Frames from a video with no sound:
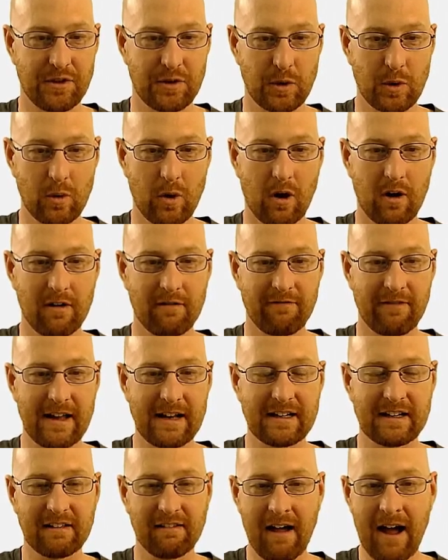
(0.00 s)
through our
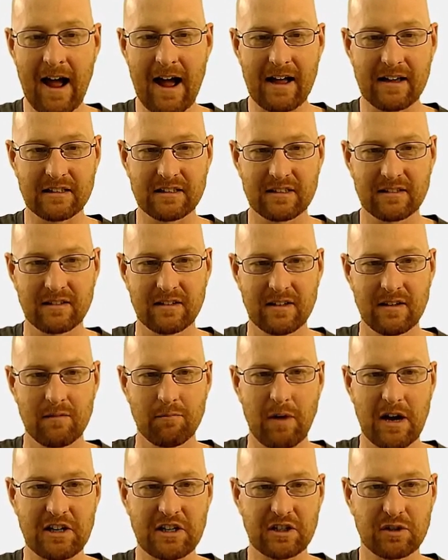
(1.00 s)
event class
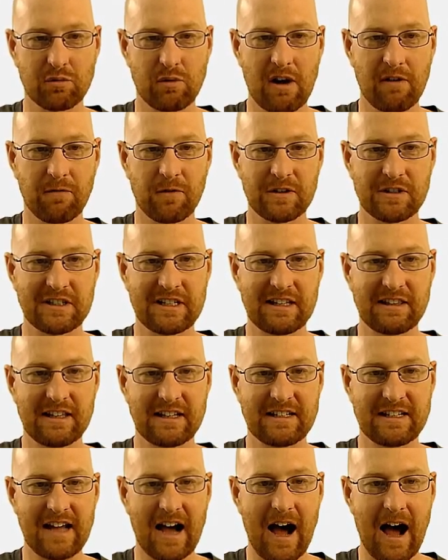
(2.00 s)
by just referencing
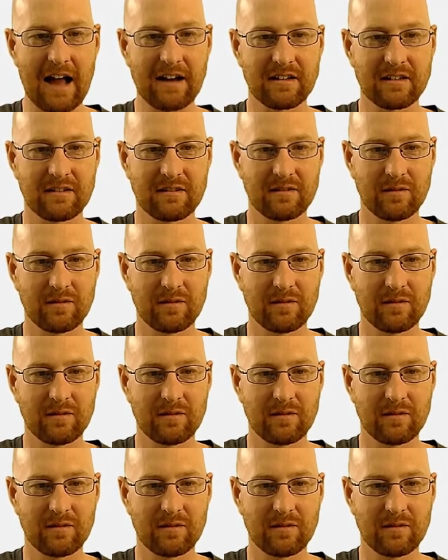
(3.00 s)
the dot